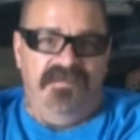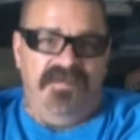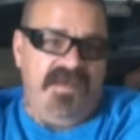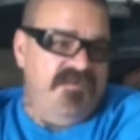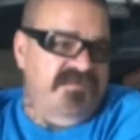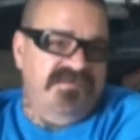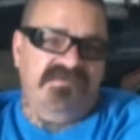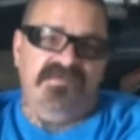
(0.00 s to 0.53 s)

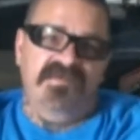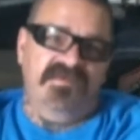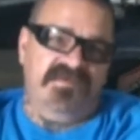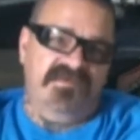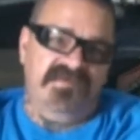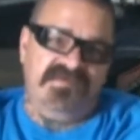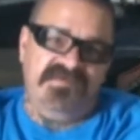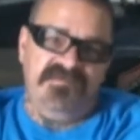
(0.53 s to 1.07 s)
They were just
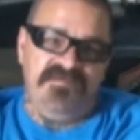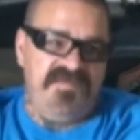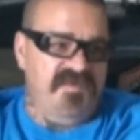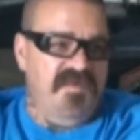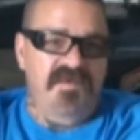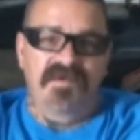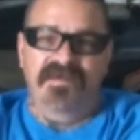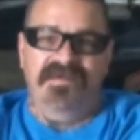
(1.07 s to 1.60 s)
looking to
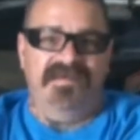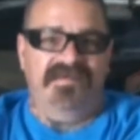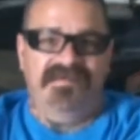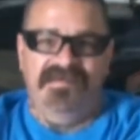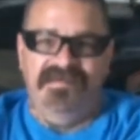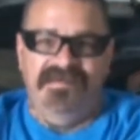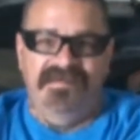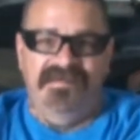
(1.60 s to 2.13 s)
support it,
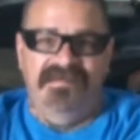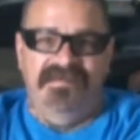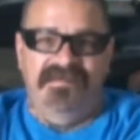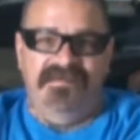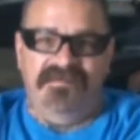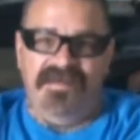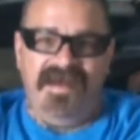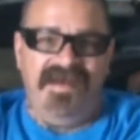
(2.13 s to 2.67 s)

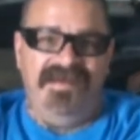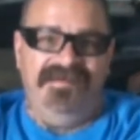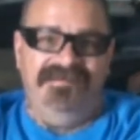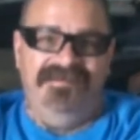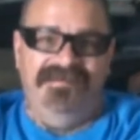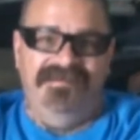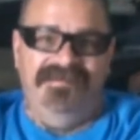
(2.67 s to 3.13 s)
right?